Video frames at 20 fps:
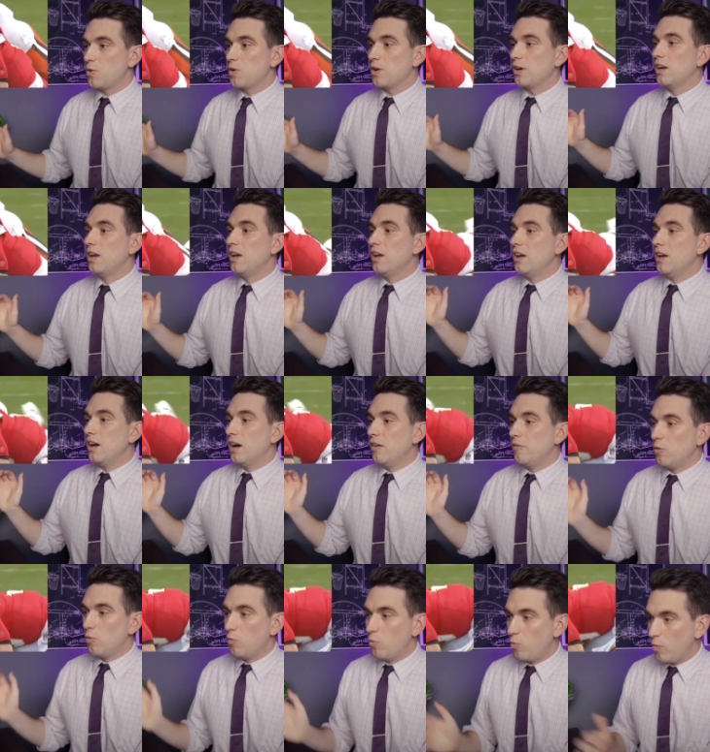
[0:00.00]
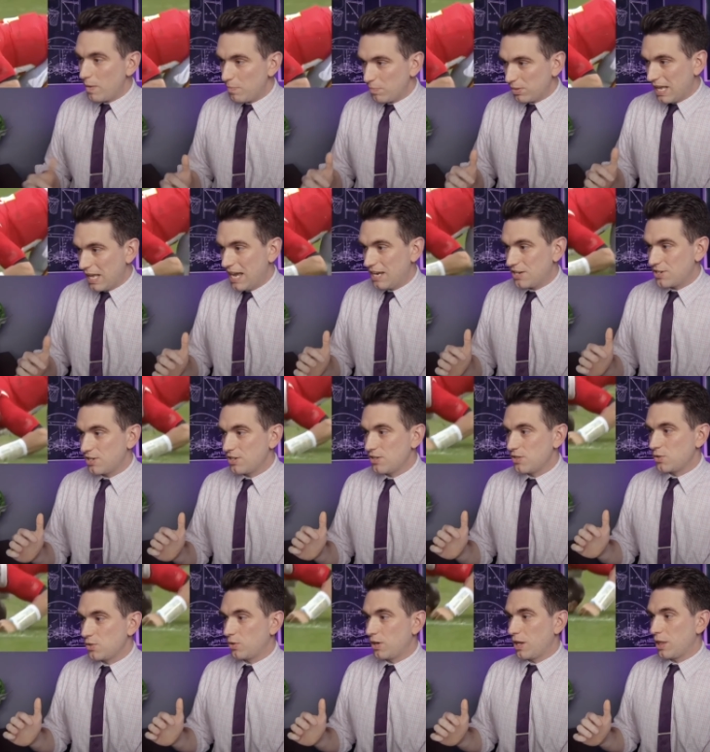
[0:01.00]
It's more of a whiplash
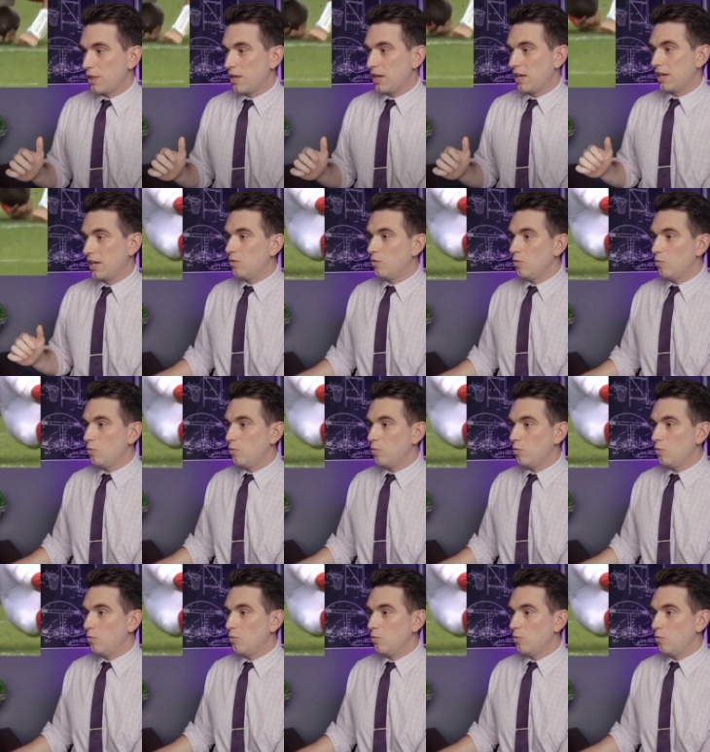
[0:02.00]
sort of thing,